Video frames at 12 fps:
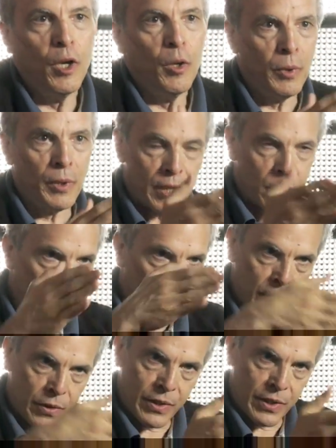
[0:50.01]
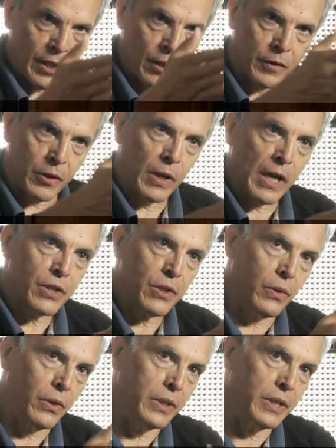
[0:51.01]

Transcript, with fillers: But this way there's the self-correction all the